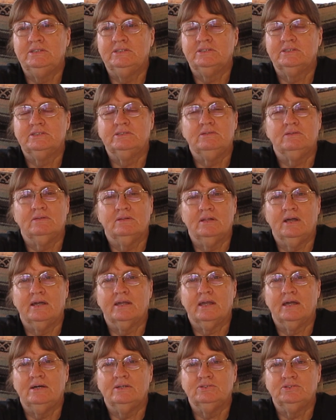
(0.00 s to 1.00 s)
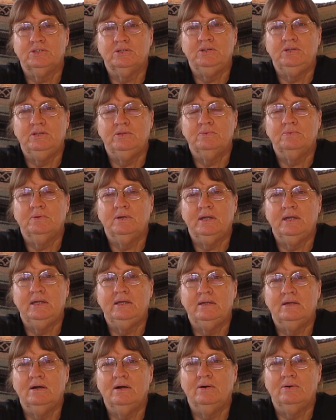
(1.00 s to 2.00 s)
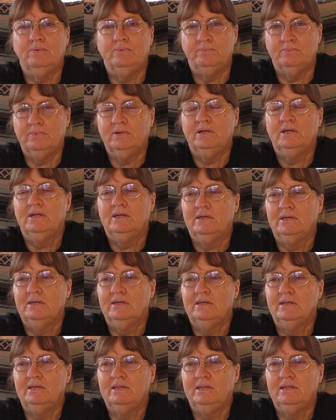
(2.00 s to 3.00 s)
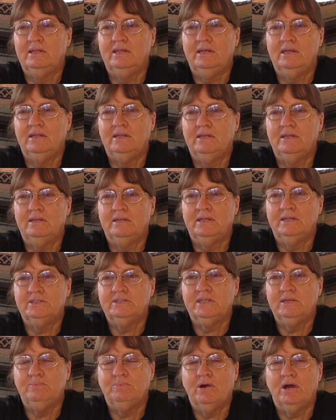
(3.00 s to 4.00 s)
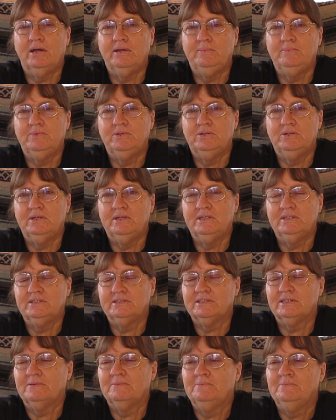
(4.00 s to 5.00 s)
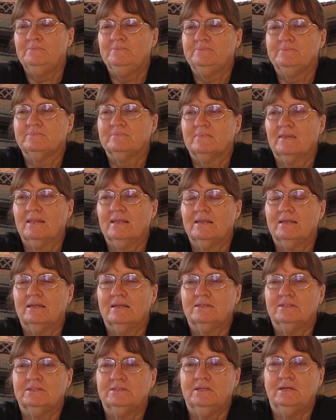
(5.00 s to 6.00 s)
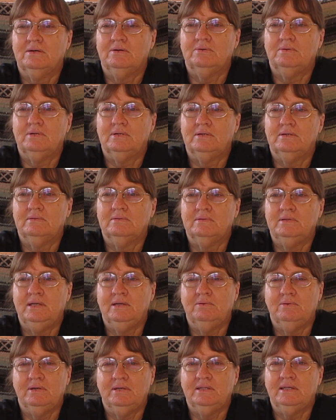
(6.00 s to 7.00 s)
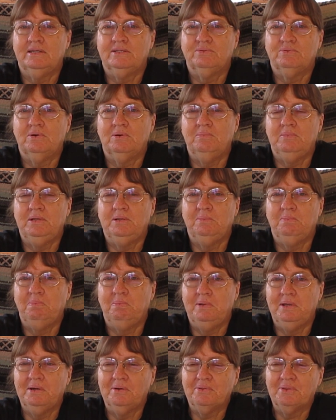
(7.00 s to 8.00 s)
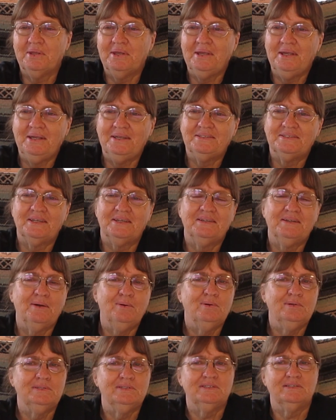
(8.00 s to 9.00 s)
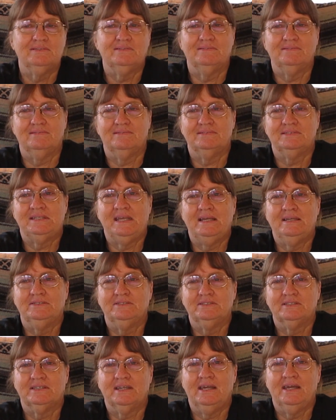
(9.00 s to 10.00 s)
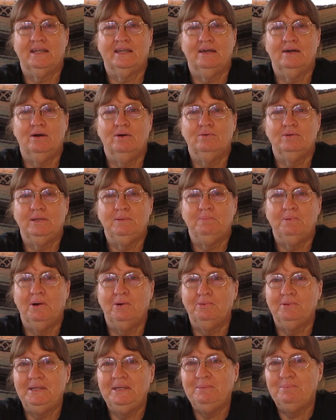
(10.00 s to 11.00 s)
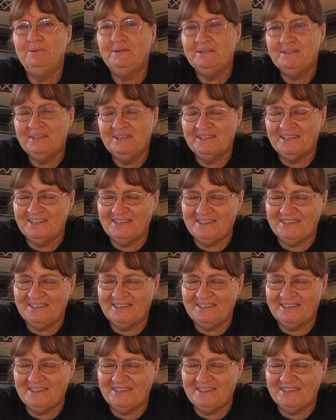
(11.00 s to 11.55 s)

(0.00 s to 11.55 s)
just like I'll show you the way home, and and Dusty brought him to us. So uh, anyway, that's what me and Bill thinks. I know it sounds kind of hokey pokey, but